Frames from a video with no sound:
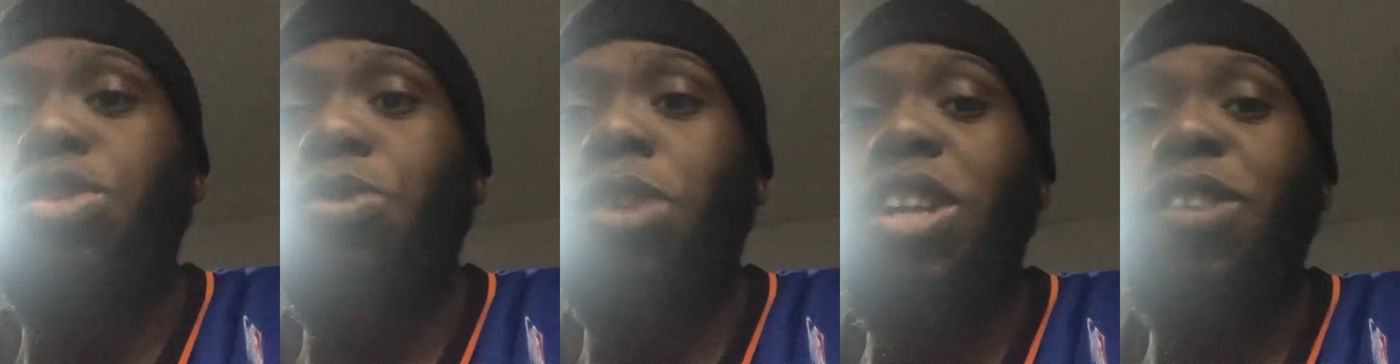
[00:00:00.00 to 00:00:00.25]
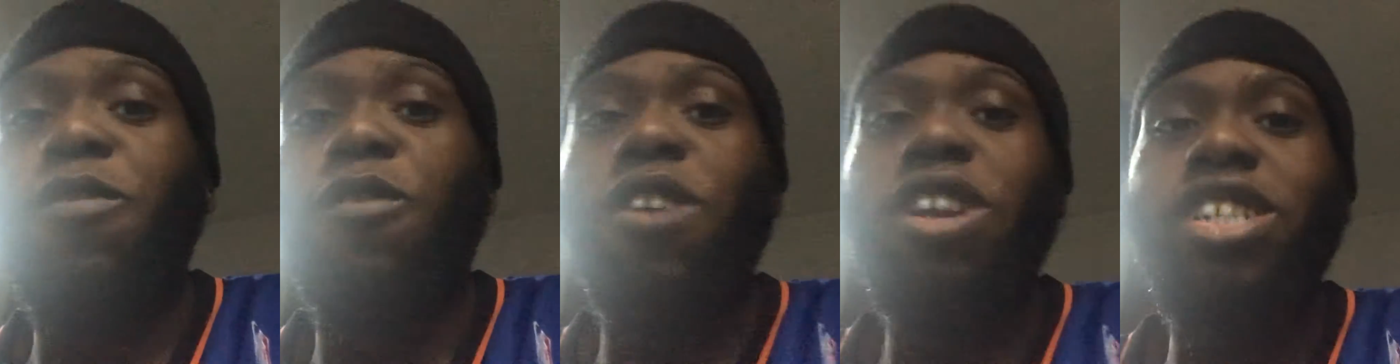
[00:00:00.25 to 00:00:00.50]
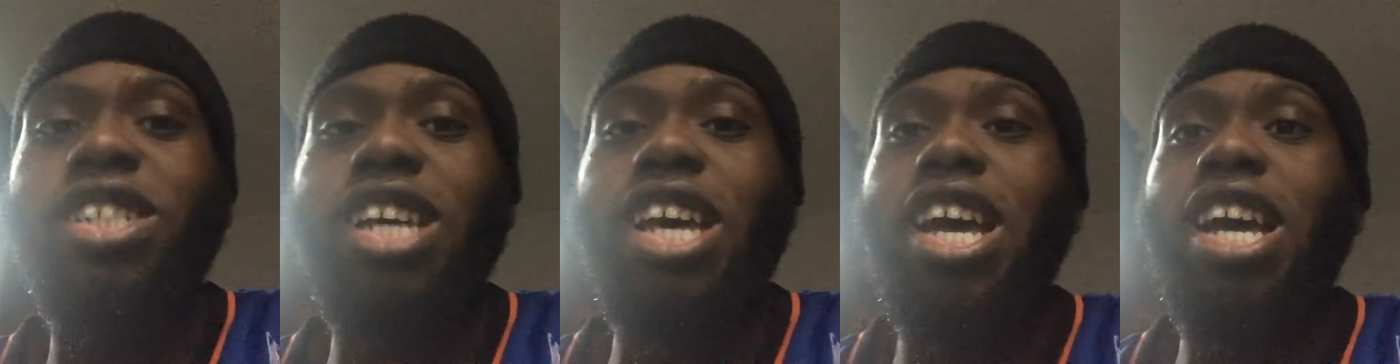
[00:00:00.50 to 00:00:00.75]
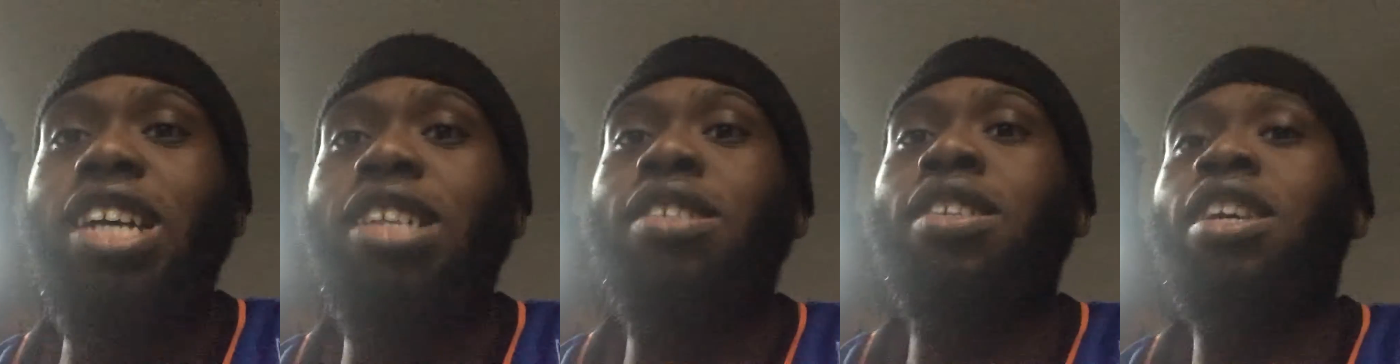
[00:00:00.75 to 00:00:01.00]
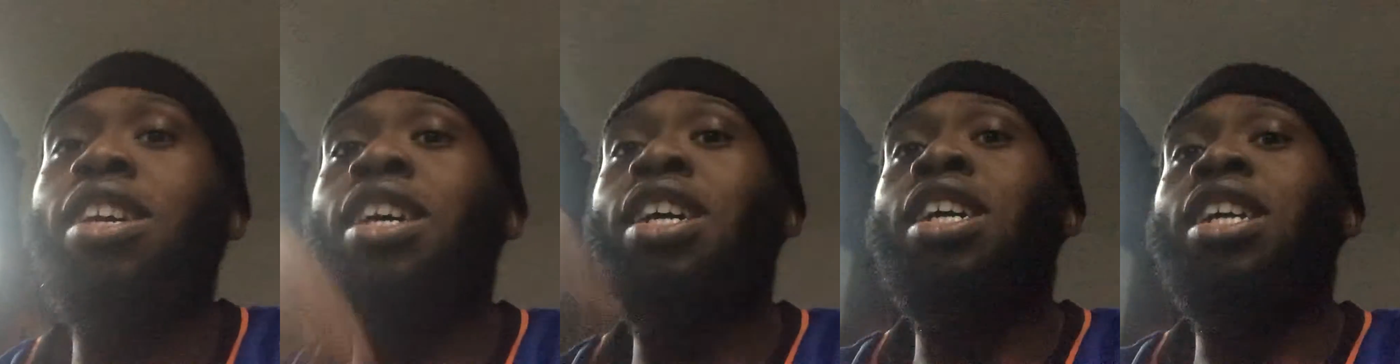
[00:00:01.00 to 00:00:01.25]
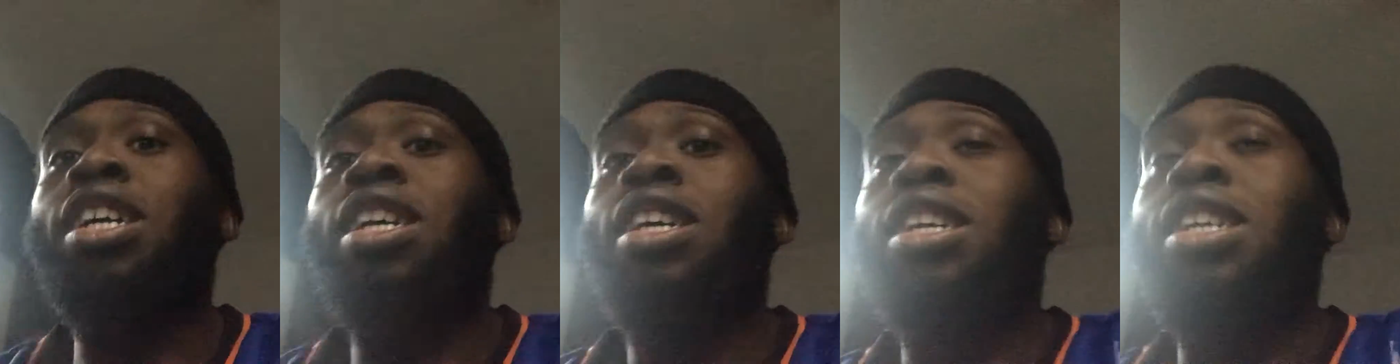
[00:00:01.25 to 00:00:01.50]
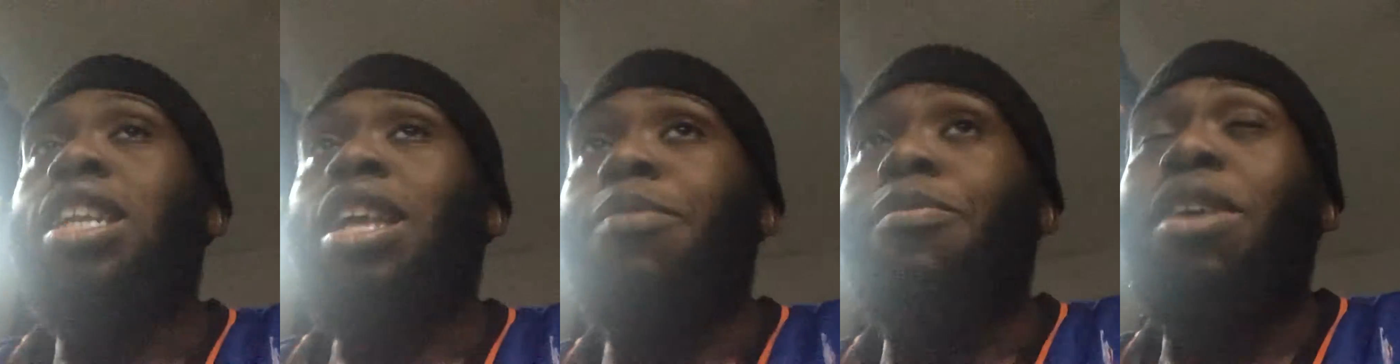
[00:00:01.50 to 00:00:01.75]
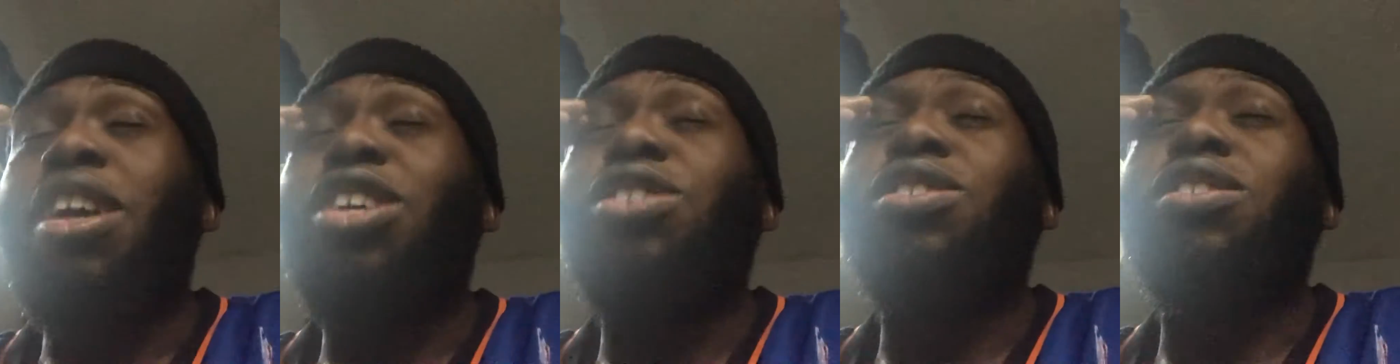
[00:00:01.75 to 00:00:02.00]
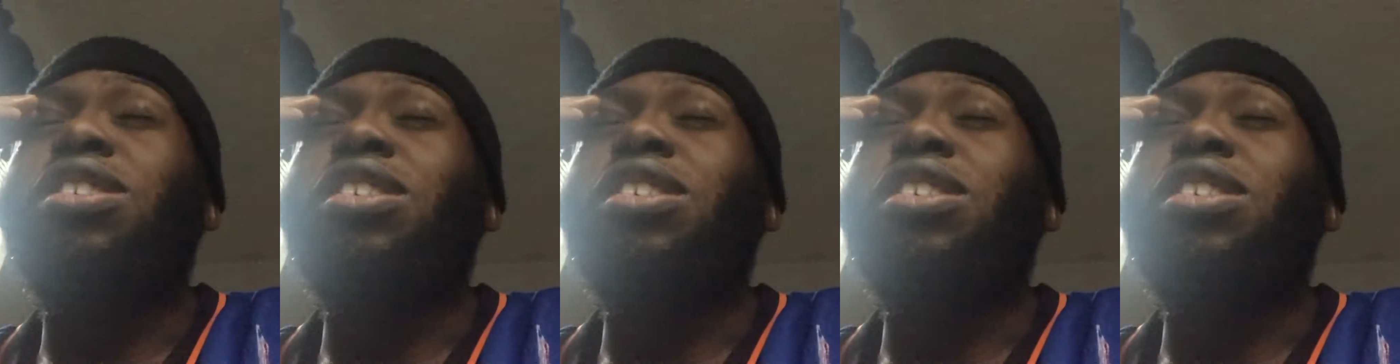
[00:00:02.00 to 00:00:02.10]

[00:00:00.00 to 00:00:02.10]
of Rage franchise, they might